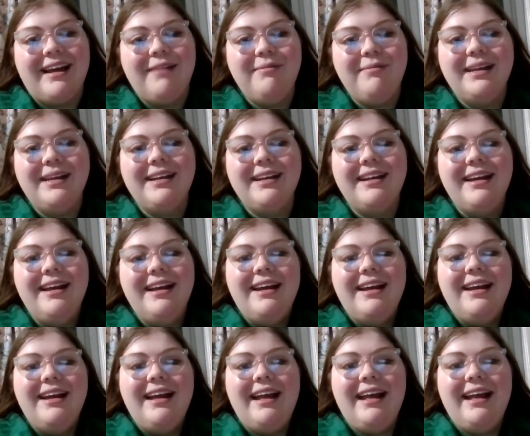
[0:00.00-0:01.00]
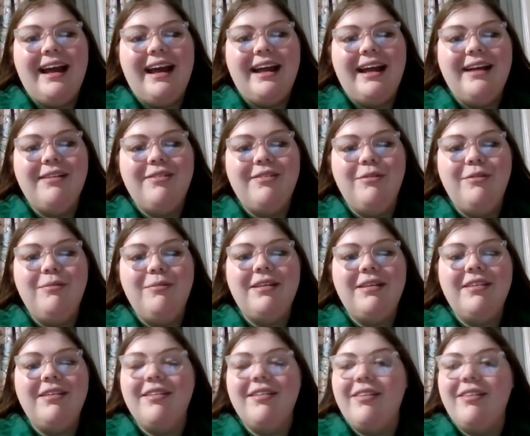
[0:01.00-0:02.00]
I mean, I assume
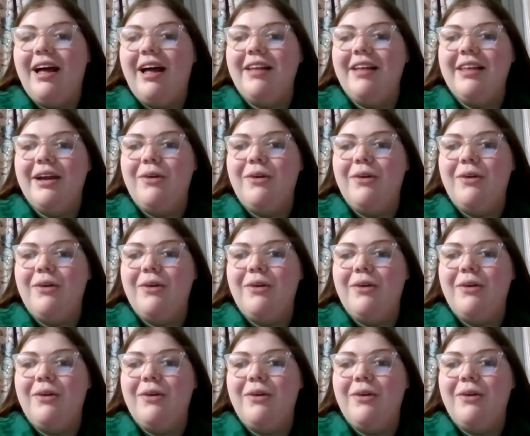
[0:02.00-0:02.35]
this is a lot